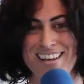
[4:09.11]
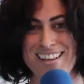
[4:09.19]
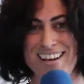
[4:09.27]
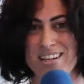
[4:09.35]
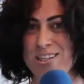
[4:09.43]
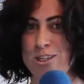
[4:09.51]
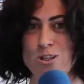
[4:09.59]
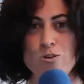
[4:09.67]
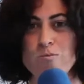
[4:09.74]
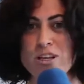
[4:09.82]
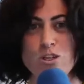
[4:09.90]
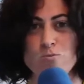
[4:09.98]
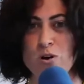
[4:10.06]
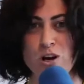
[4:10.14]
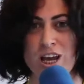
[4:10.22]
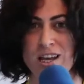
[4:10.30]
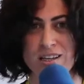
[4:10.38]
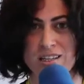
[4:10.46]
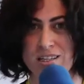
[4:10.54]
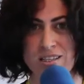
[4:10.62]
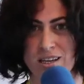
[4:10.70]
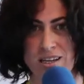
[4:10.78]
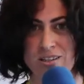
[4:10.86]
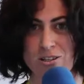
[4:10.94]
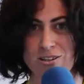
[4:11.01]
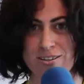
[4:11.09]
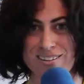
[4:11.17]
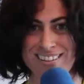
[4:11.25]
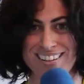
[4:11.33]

There's too much money in this sector.